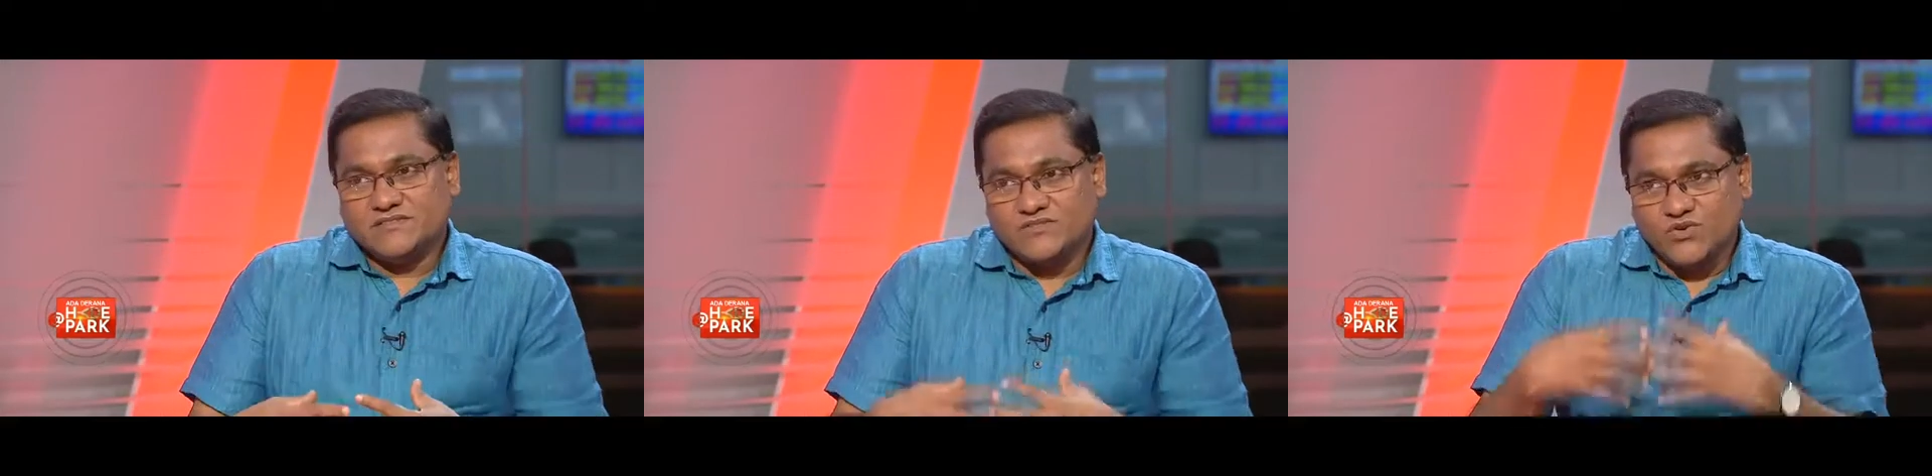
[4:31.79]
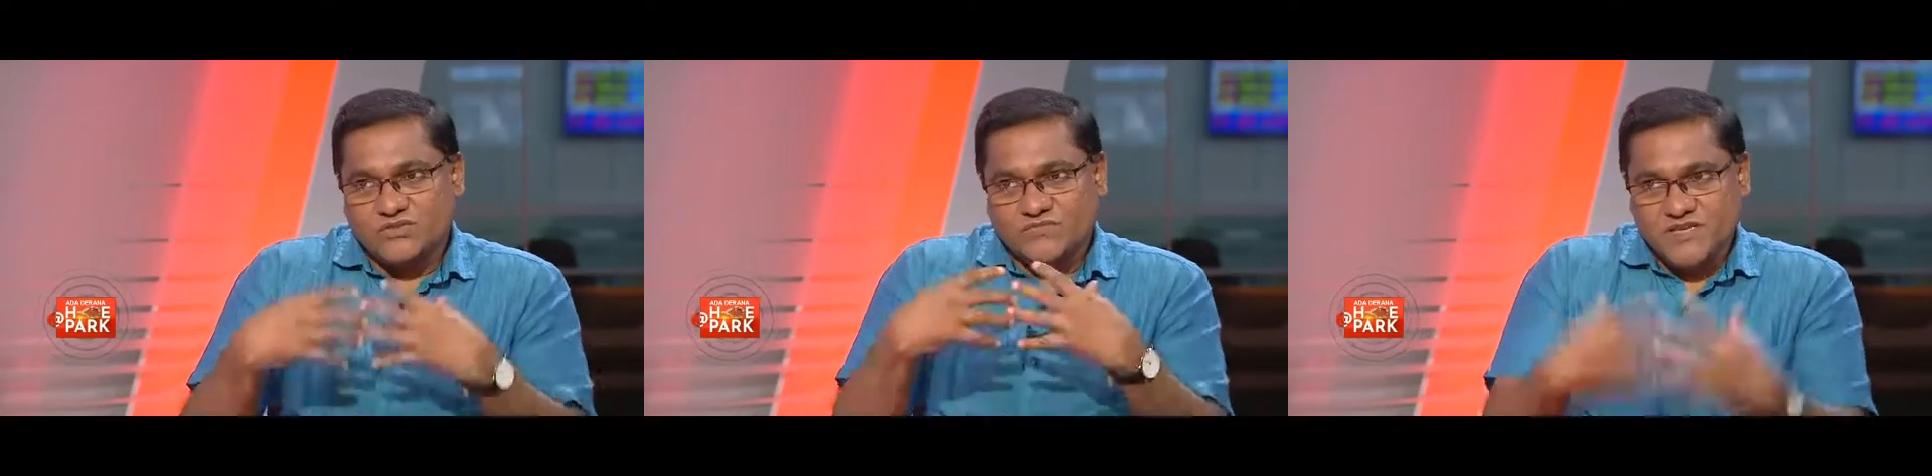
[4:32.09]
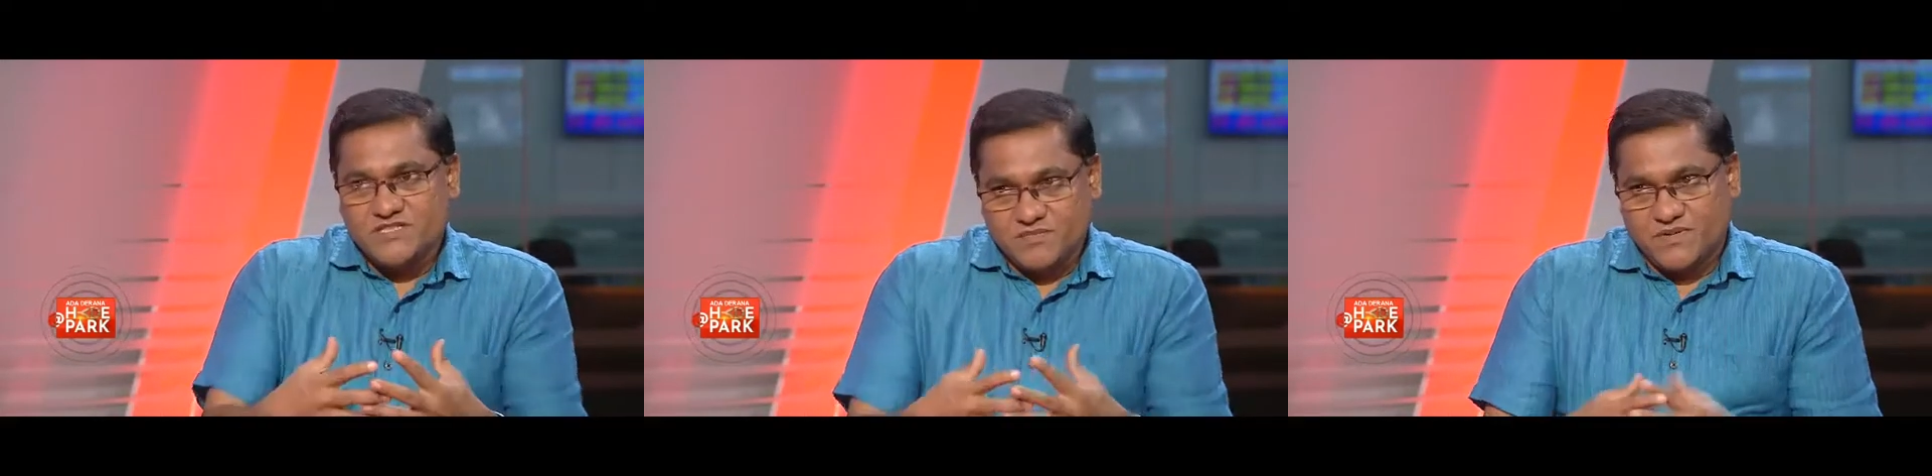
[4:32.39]
those
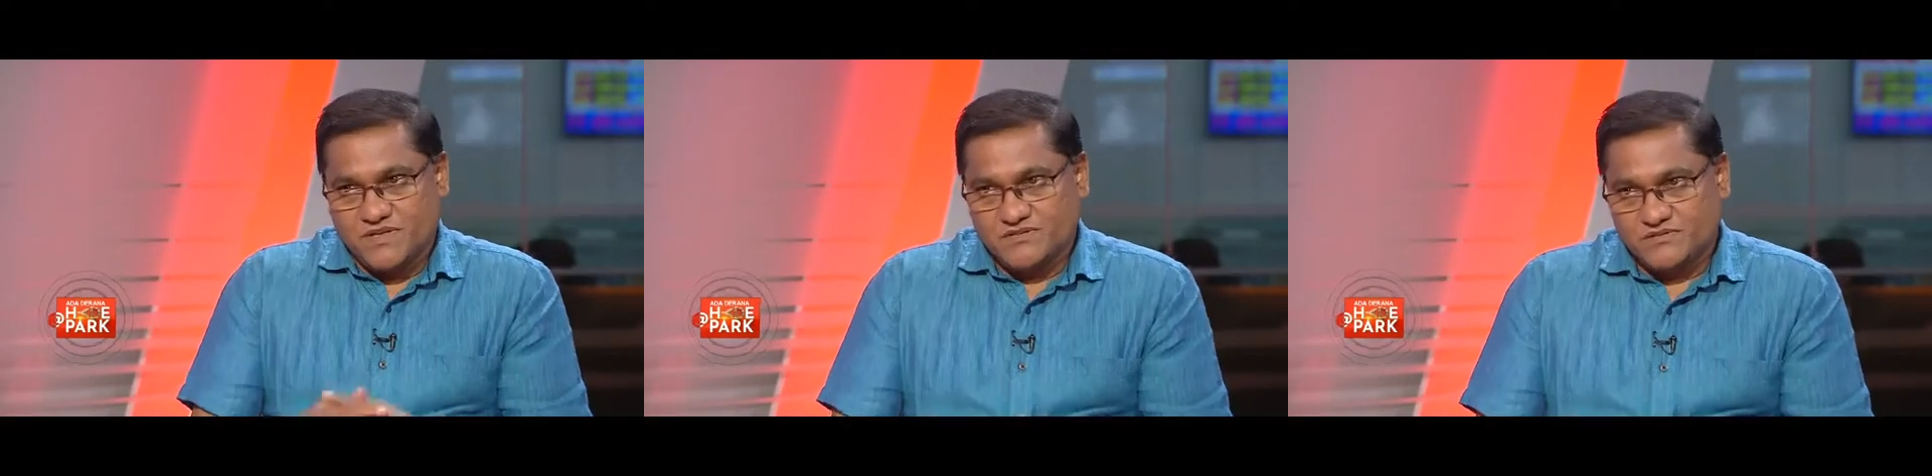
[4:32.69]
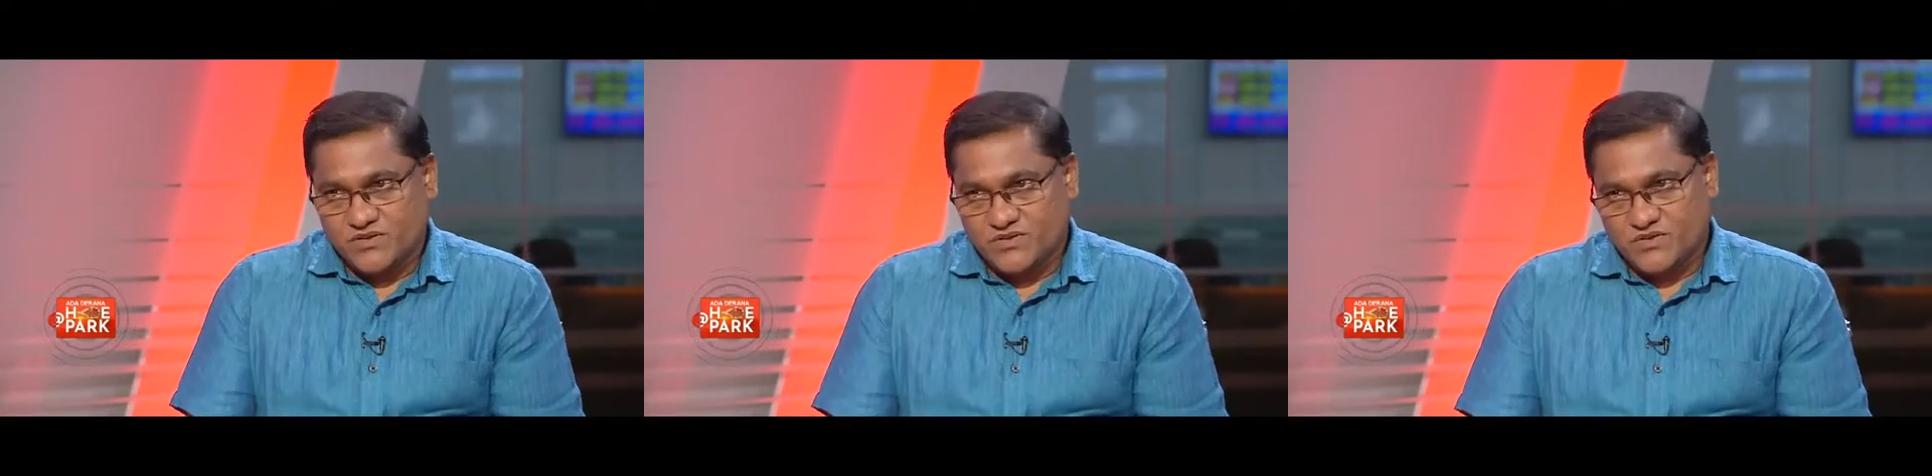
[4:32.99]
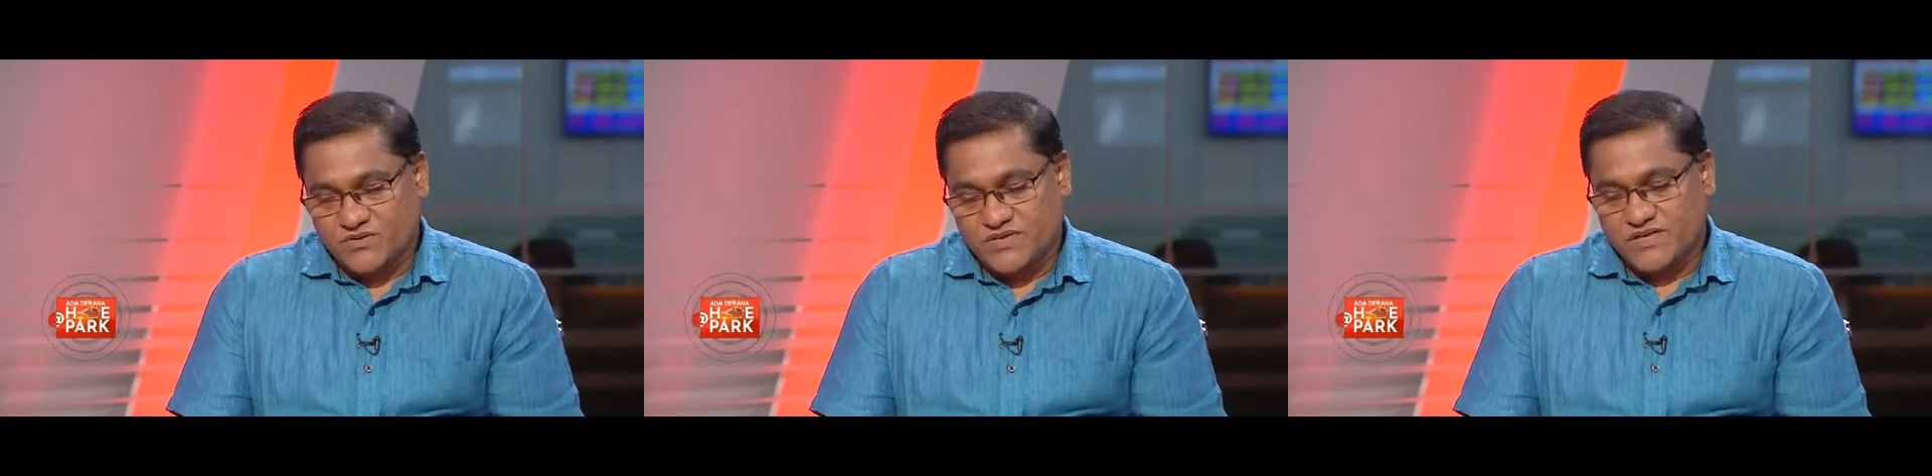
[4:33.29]
principles, not
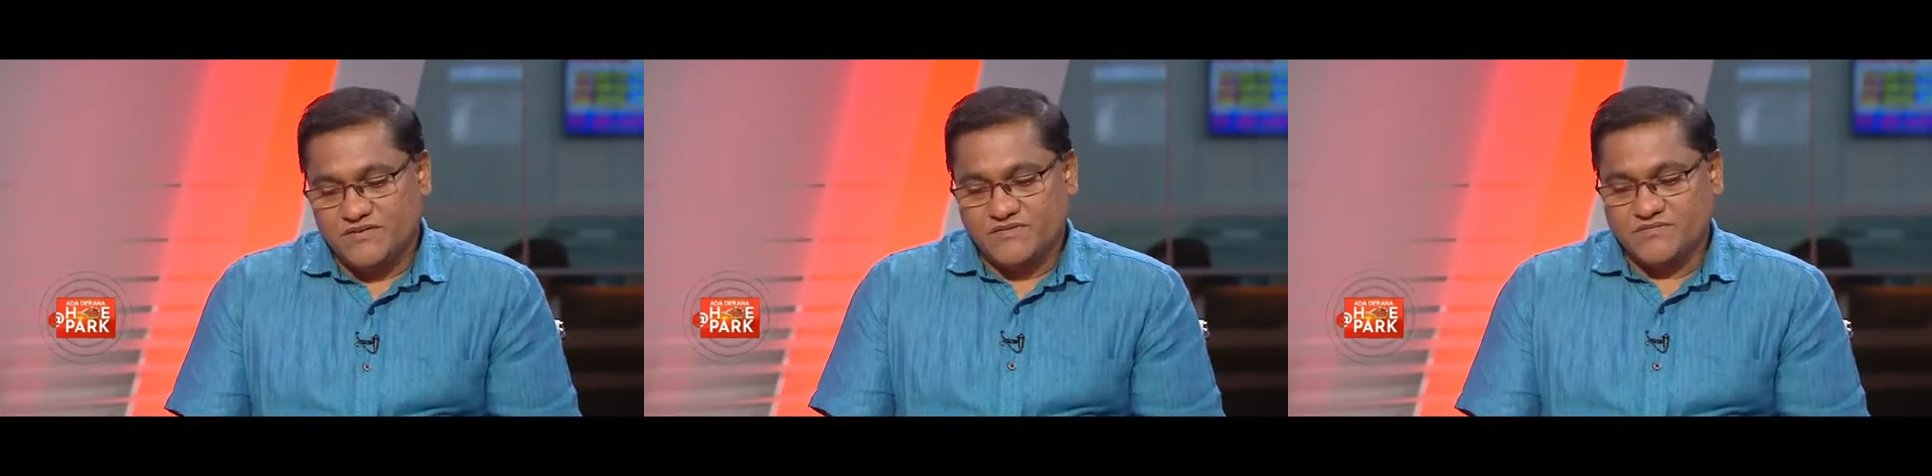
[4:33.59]
only